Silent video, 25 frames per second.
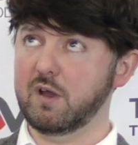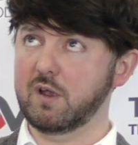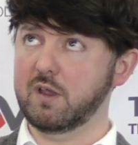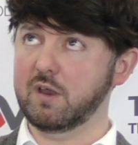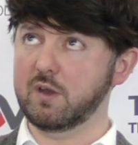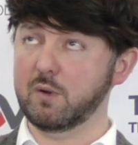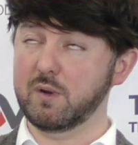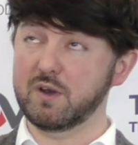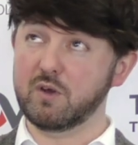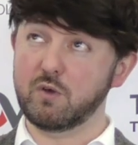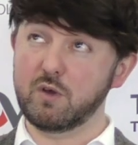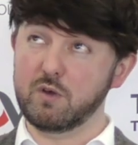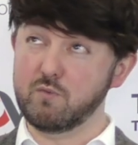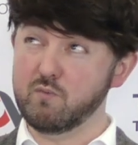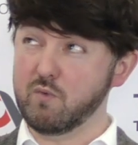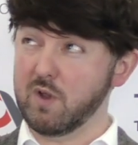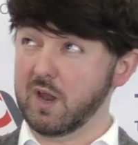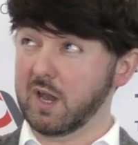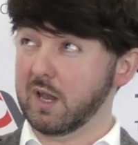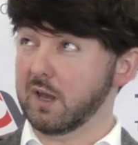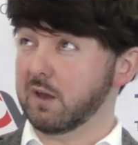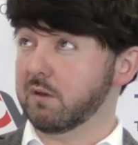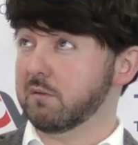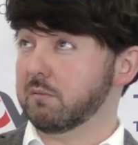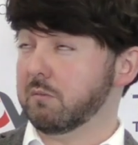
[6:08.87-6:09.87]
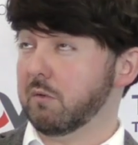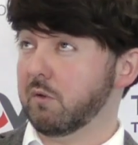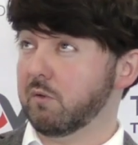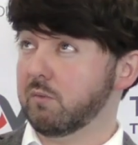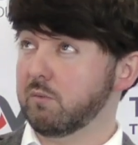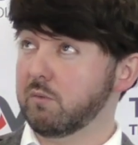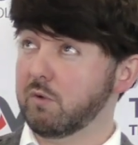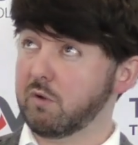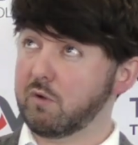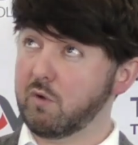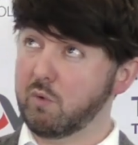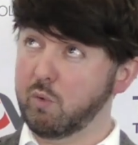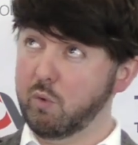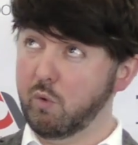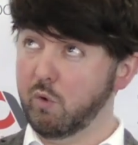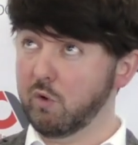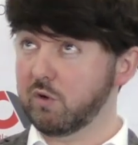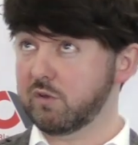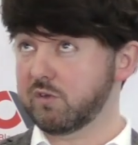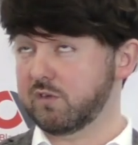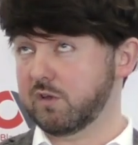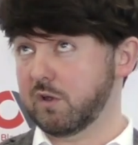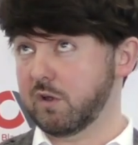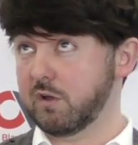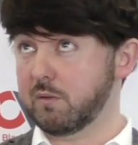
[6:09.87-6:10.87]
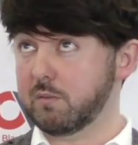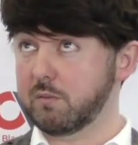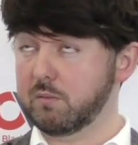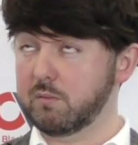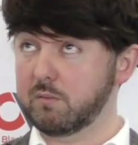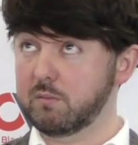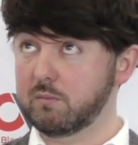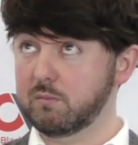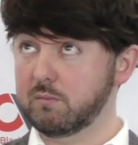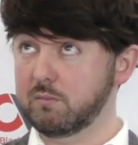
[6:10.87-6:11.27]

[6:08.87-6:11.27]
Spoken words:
only written a quarter,